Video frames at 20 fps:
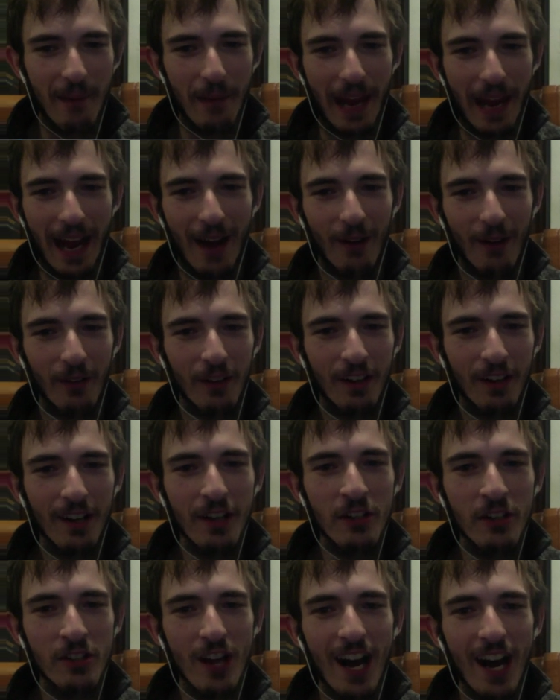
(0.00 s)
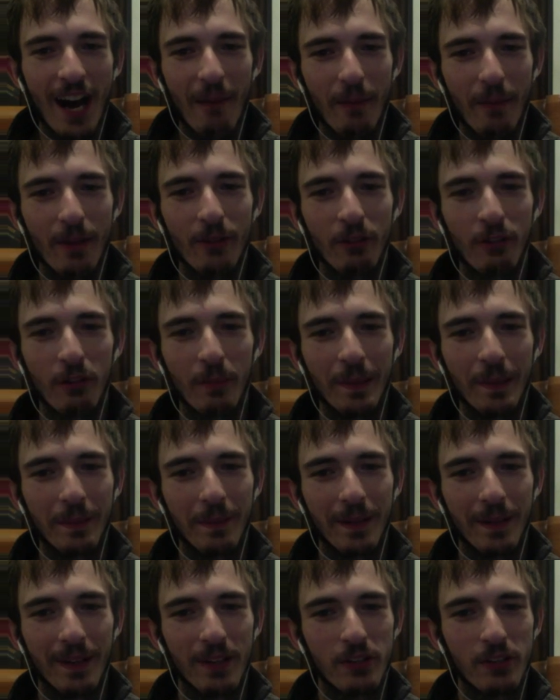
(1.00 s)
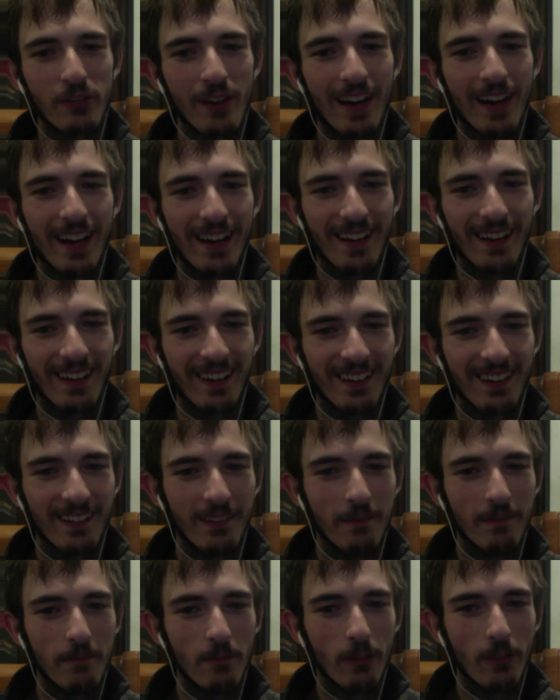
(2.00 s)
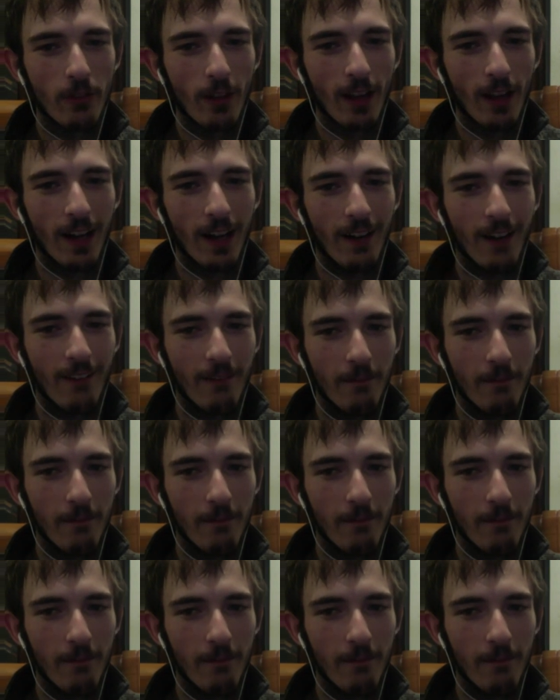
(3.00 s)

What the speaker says: out. Good job, YouTube administrator. So,